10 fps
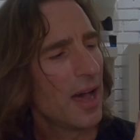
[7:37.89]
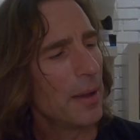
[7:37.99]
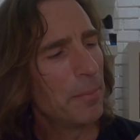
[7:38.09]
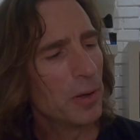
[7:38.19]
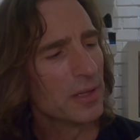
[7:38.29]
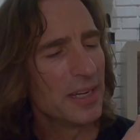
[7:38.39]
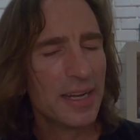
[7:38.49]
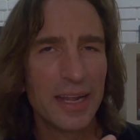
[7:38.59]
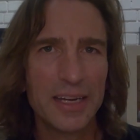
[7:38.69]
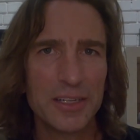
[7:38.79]
I pull it
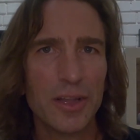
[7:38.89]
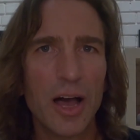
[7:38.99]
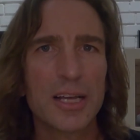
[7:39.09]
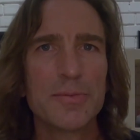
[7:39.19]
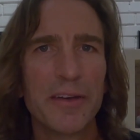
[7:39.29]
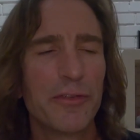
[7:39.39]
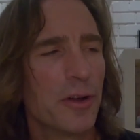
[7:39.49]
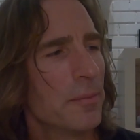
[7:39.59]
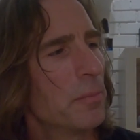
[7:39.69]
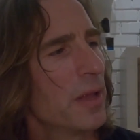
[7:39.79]
in and it locks my
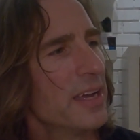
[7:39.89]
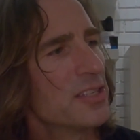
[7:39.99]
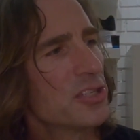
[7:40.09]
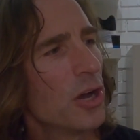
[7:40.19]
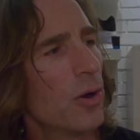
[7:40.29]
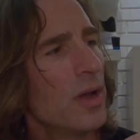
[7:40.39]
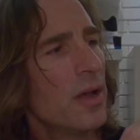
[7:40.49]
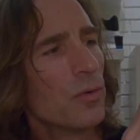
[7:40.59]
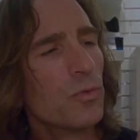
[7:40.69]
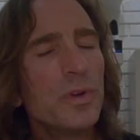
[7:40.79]
foot in place. So
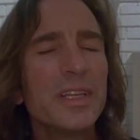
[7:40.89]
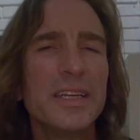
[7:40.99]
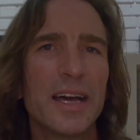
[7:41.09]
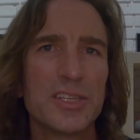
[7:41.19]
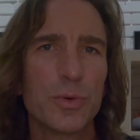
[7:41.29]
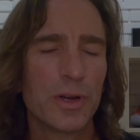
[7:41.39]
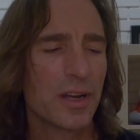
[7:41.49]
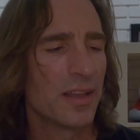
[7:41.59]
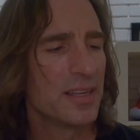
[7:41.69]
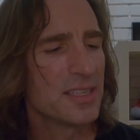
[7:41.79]
really nice work
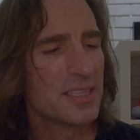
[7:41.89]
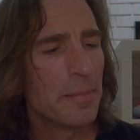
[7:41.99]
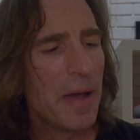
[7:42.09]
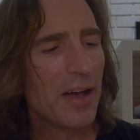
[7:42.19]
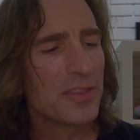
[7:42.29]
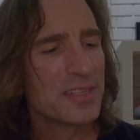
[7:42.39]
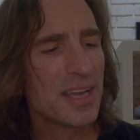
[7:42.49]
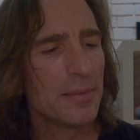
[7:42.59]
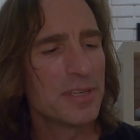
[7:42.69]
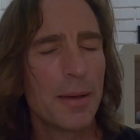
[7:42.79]
on this. It's about the
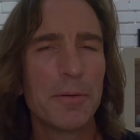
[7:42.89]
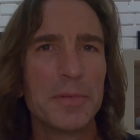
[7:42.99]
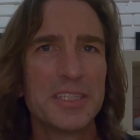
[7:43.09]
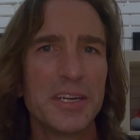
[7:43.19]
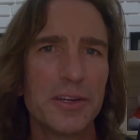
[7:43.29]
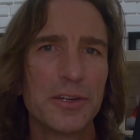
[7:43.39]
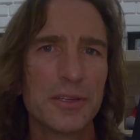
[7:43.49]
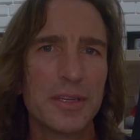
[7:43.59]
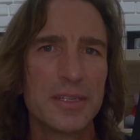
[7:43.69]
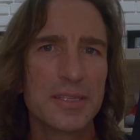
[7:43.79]
same type of material,
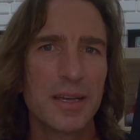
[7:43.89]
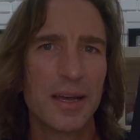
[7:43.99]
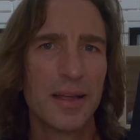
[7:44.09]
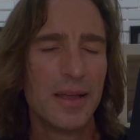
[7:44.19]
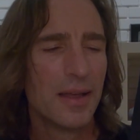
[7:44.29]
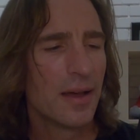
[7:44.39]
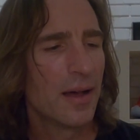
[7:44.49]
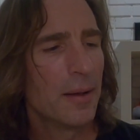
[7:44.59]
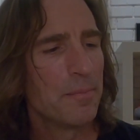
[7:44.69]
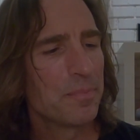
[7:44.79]
this
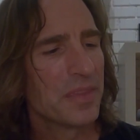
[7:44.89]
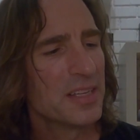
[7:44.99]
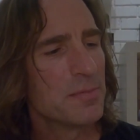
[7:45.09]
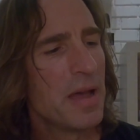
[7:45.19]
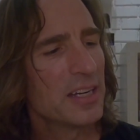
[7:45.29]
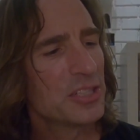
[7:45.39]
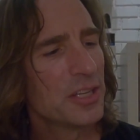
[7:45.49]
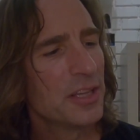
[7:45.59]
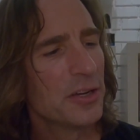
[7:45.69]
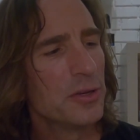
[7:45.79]
mesh
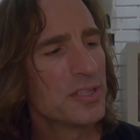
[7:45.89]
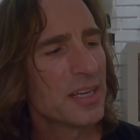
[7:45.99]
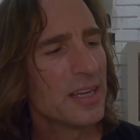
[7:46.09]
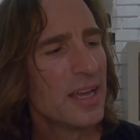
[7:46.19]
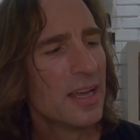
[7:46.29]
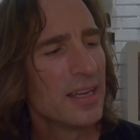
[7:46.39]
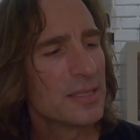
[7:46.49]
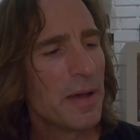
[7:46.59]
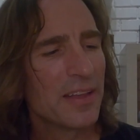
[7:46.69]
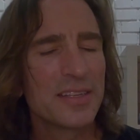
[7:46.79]
that they're using.
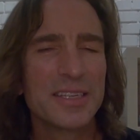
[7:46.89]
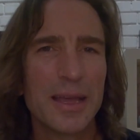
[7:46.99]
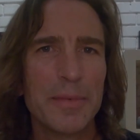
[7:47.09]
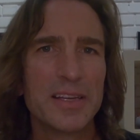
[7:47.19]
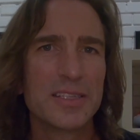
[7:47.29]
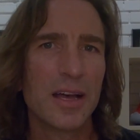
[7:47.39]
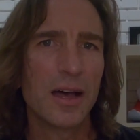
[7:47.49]
It's about the same as